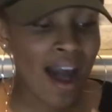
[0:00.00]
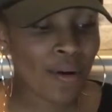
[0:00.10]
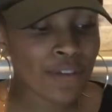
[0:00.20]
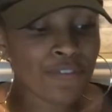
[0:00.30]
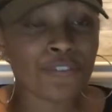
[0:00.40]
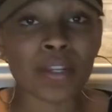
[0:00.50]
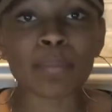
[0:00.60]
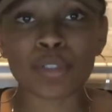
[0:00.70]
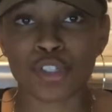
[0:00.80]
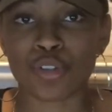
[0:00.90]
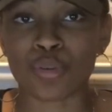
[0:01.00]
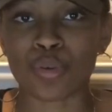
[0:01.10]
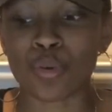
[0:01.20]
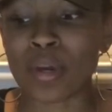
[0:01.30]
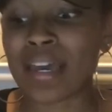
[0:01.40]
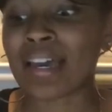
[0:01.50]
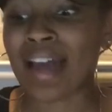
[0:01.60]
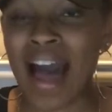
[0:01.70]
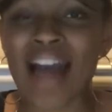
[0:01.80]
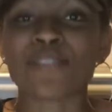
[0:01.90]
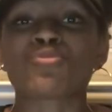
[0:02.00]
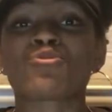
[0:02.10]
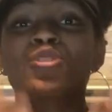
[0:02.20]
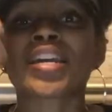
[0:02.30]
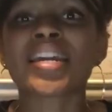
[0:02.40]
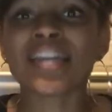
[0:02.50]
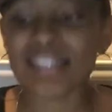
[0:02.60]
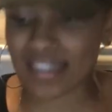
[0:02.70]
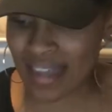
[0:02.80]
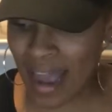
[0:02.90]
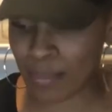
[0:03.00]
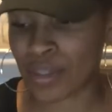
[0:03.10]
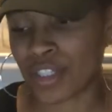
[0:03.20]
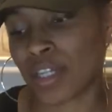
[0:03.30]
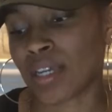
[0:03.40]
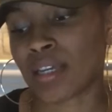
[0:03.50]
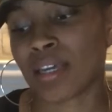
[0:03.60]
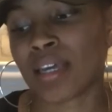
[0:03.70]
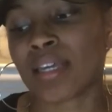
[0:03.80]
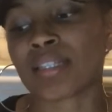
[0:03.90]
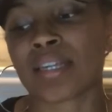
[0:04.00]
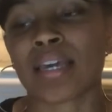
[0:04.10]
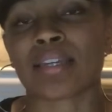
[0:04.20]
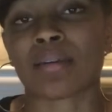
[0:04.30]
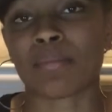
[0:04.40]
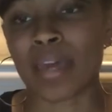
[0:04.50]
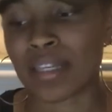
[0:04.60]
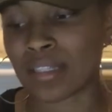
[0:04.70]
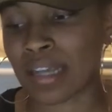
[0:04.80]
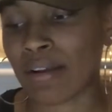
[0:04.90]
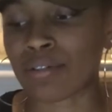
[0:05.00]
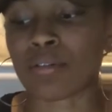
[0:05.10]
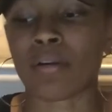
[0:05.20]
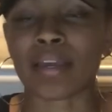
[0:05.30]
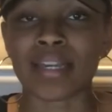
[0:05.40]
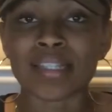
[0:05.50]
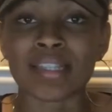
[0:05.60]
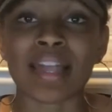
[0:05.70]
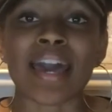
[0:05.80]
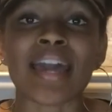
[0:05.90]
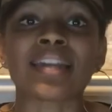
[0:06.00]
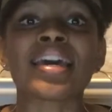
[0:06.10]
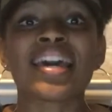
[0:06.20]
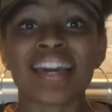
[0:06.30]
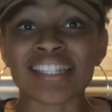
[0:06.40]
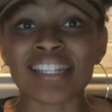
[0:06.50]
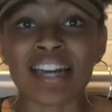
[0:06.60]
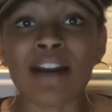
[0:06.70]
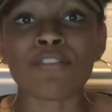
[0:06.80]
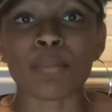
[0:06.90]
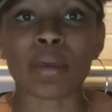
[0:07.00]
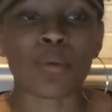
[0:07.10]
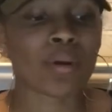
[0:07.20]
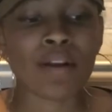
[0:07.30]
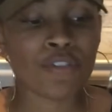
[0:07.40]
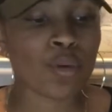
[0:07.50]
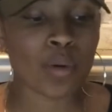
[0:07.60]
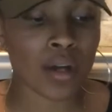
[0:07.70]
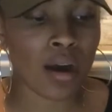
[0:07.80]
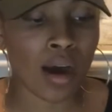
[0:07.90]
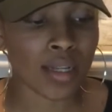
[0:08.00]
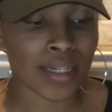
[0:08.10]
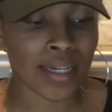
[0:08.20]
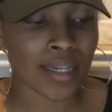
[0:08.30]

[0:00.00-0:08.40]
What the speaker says: it flipped to God reestablishing his kingdom, his territory, his land, his government, whatever you want to call it.